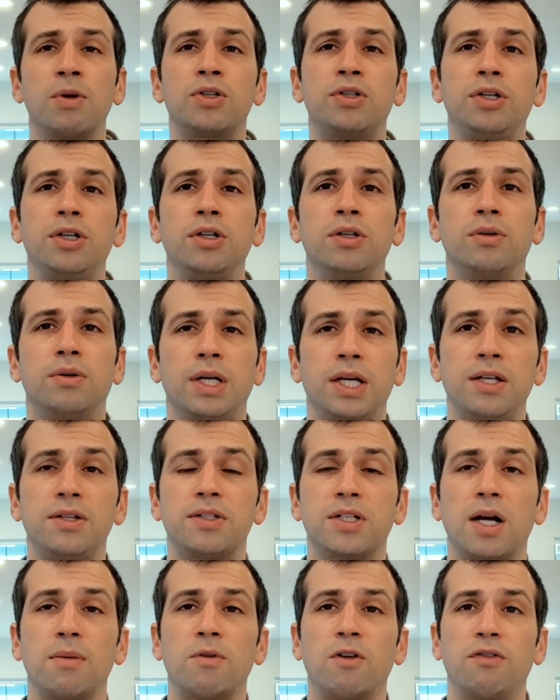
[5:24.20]
two, East
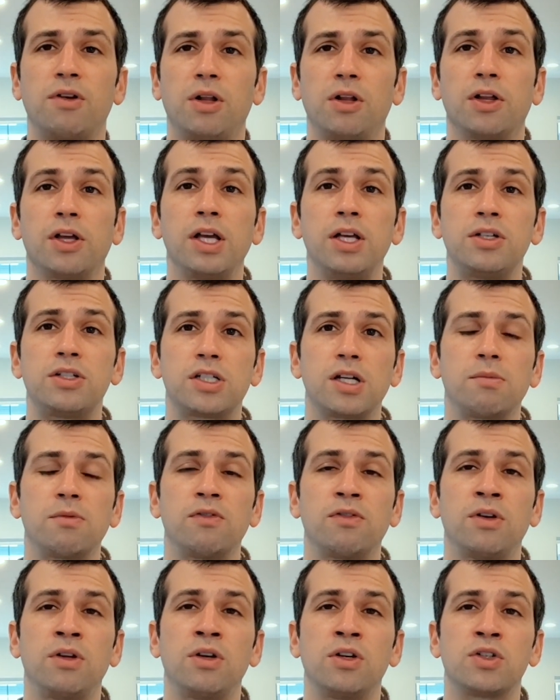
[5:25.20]
Somerville. East
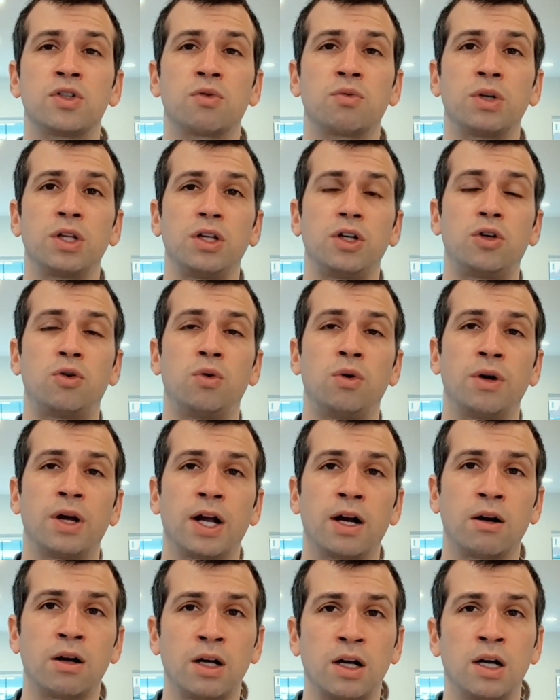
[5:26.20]
Somerville is a really cool
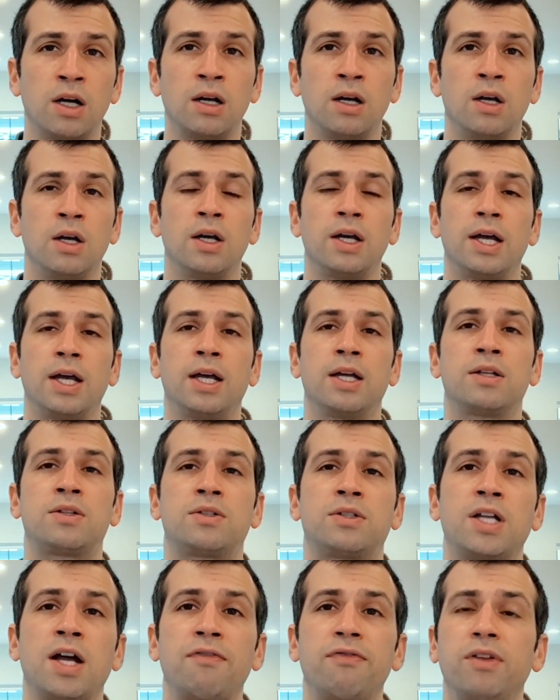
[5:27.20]
area. It's
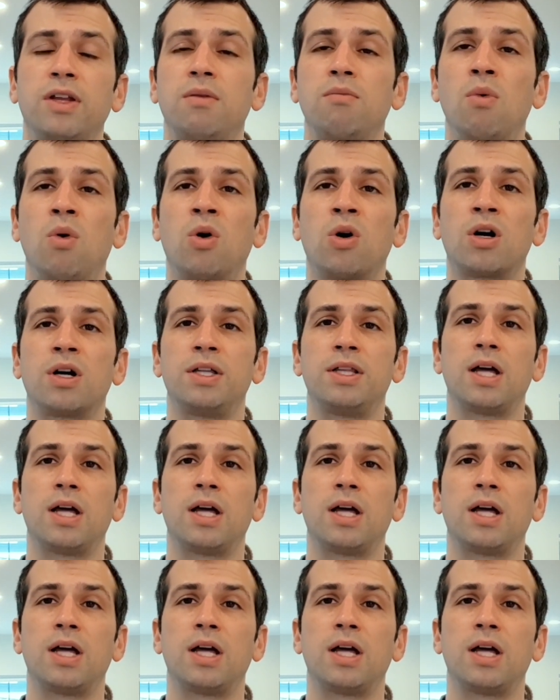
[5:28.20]
definitely more in